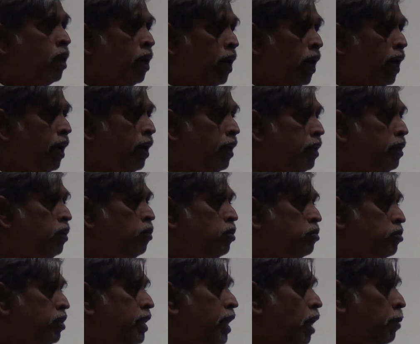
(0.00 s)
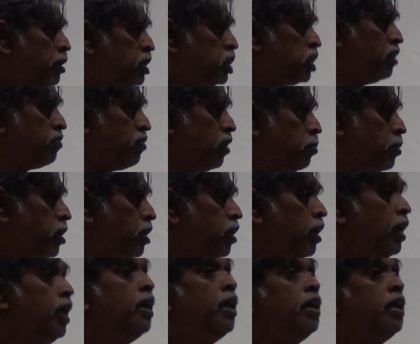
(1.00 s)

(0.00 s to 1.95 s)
and you see the emission from mercury,